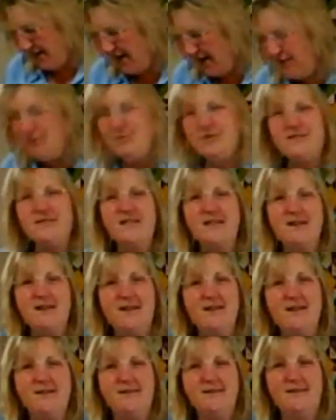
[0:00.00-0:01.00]
Hi,
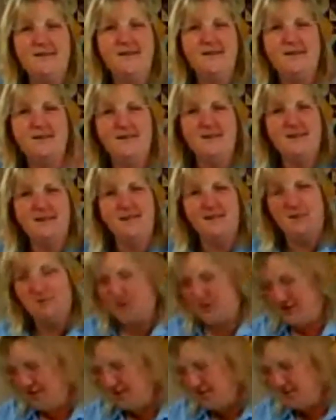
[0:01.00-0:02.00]
Lucille.
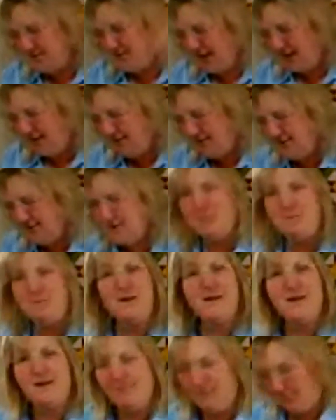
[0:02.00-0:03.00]
Lucille's down in the
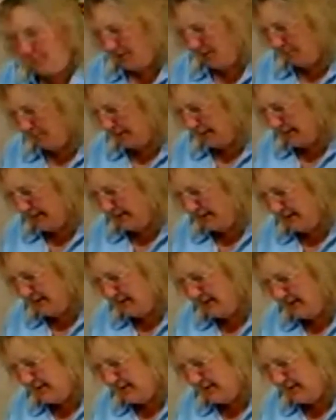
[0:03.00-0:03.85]
Dominican Republic,